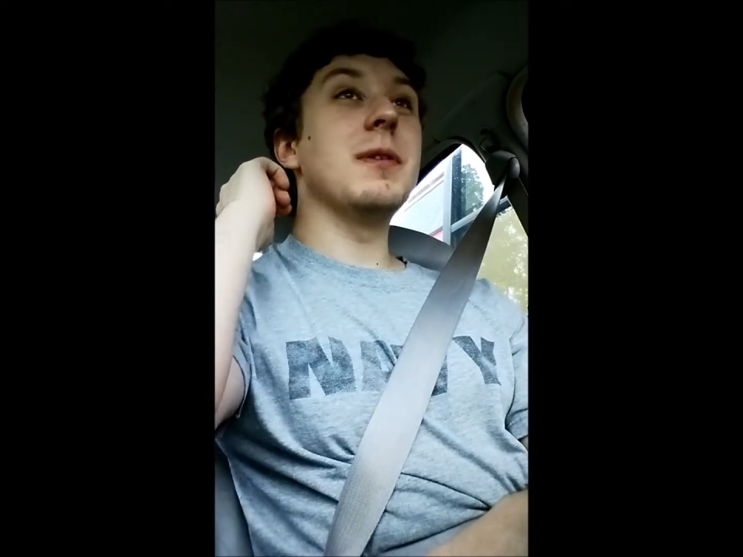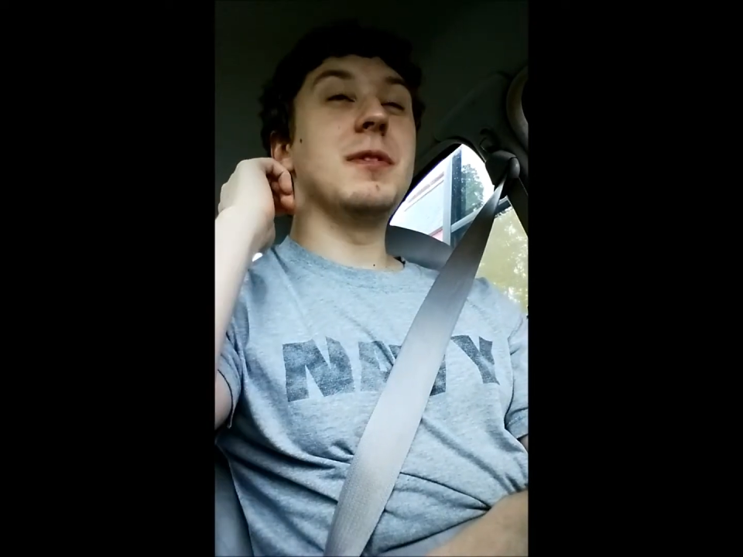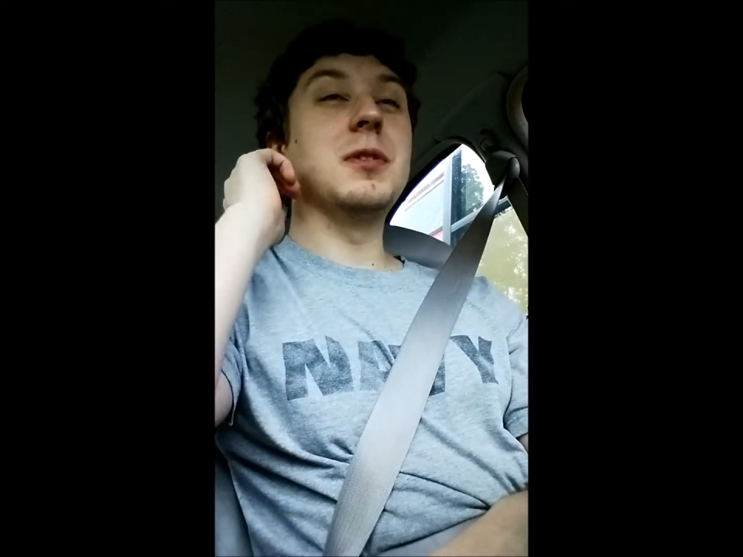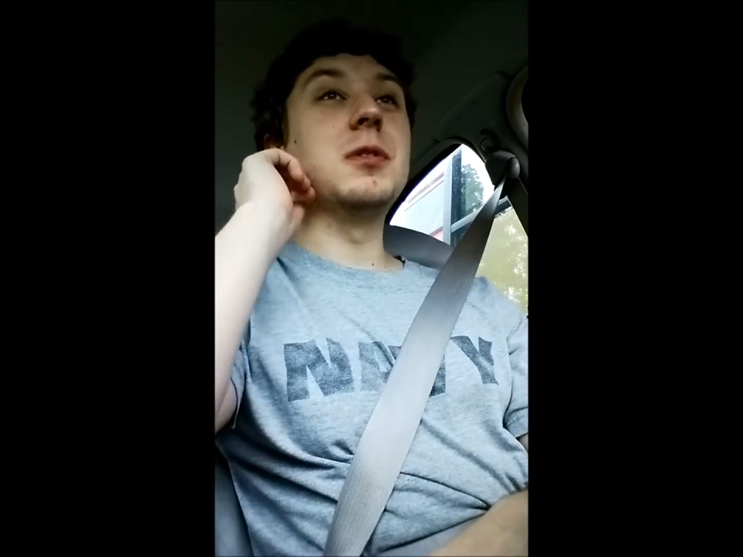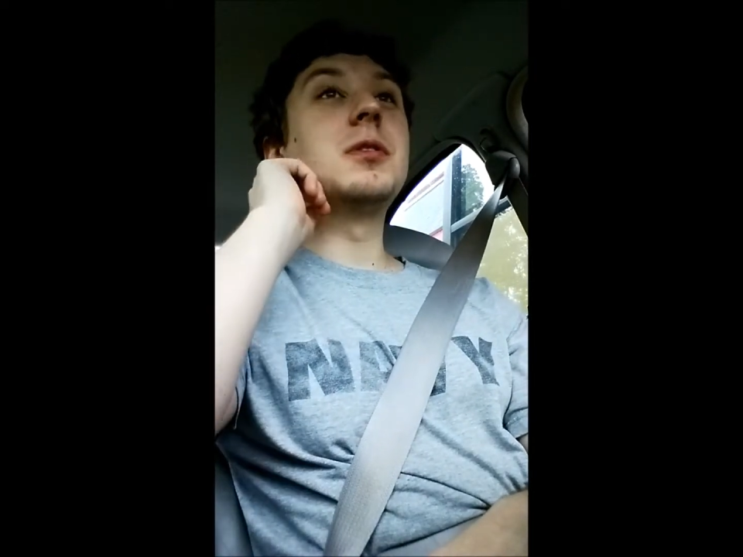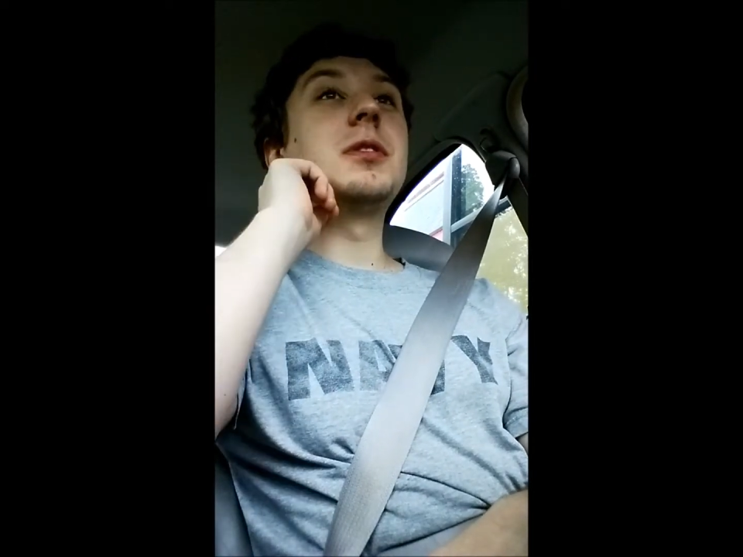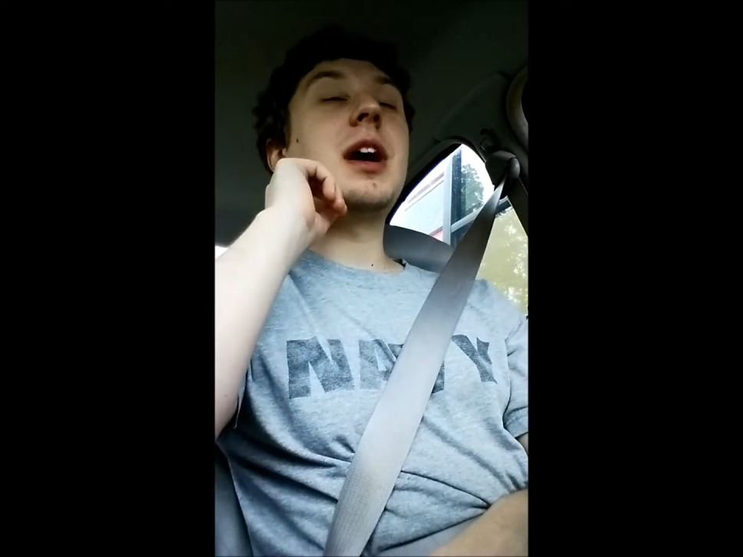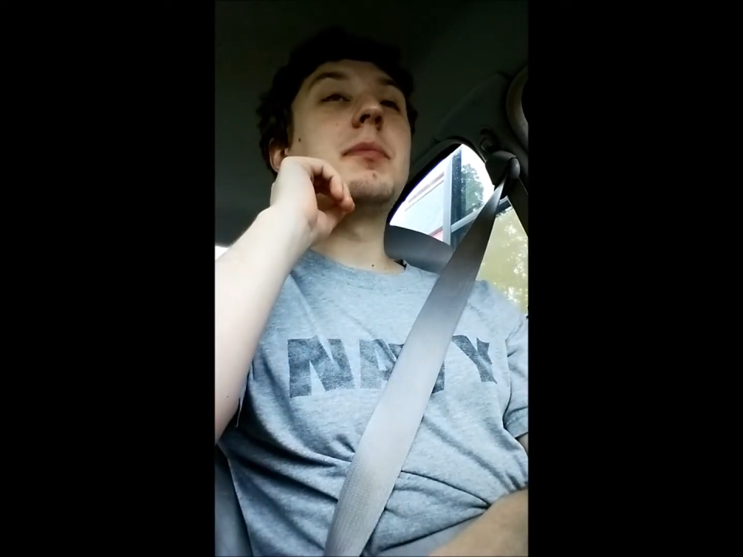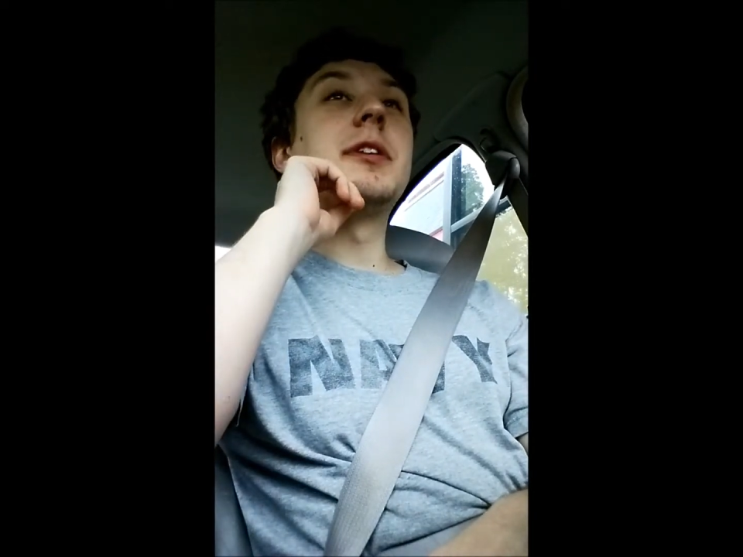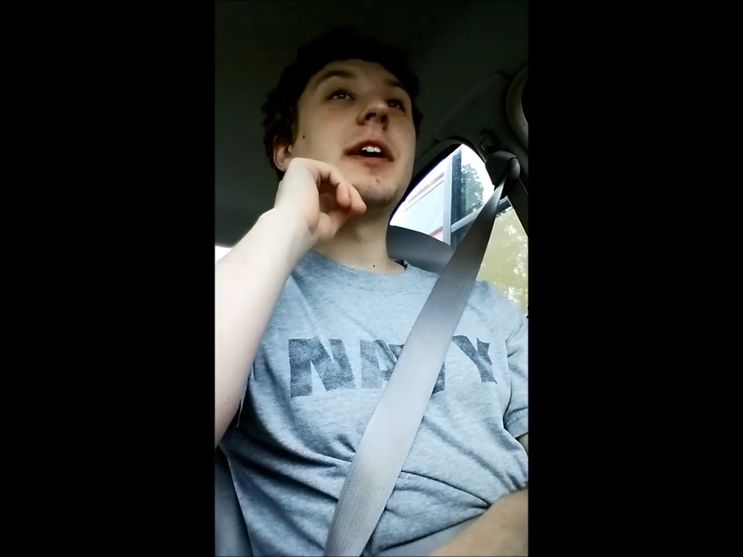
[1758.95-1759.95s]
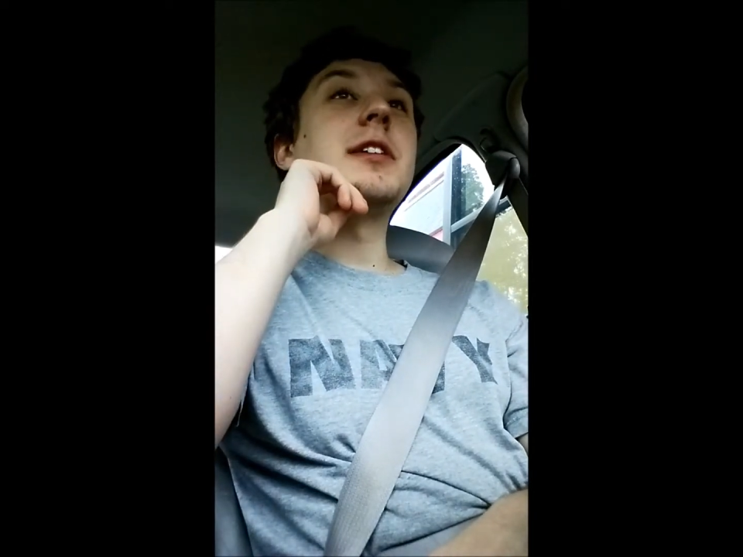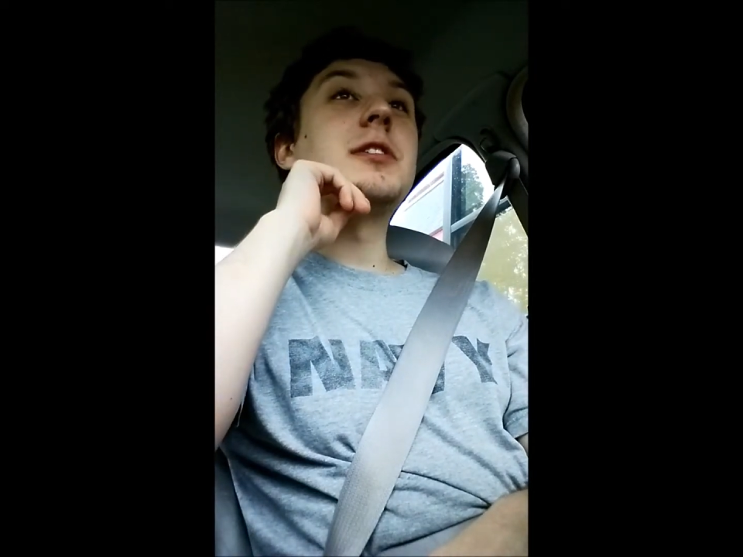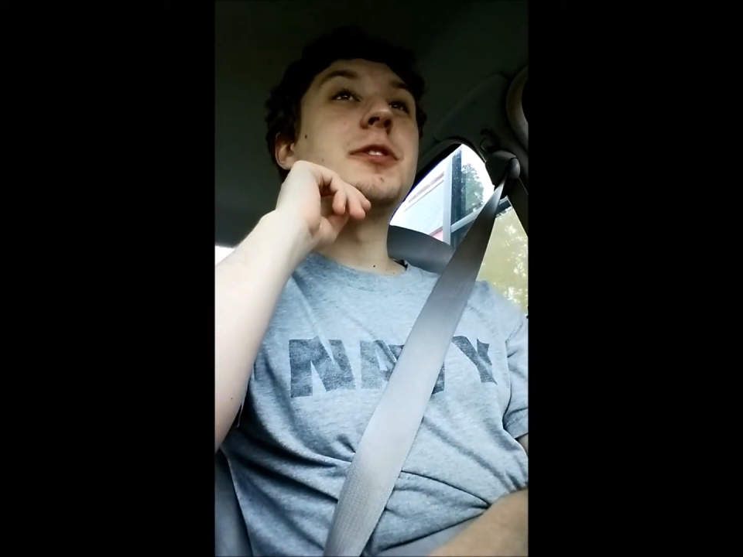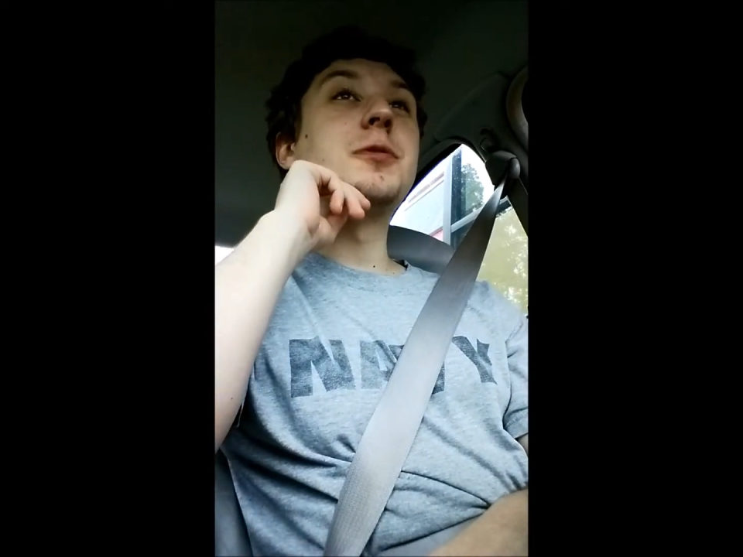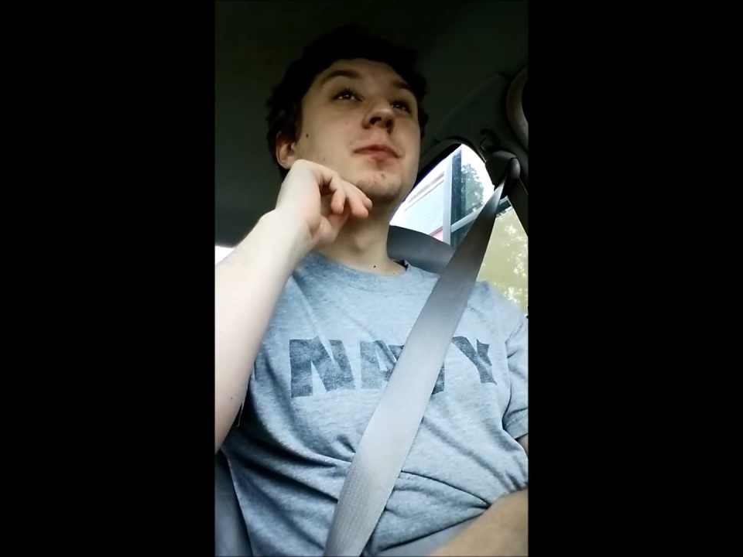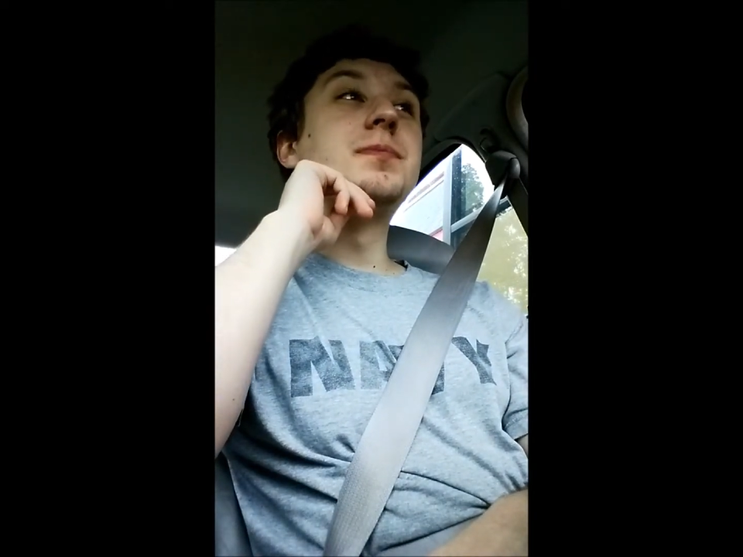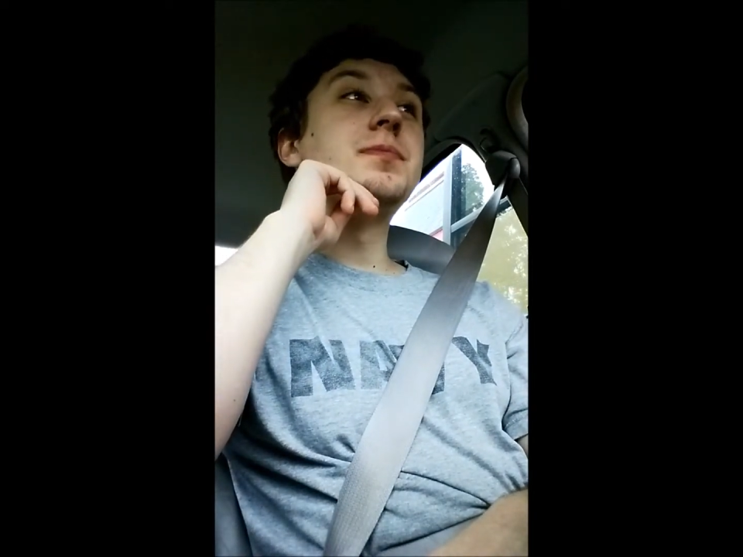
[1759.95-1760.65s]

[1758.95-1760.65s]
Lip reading: but I feel obligated to.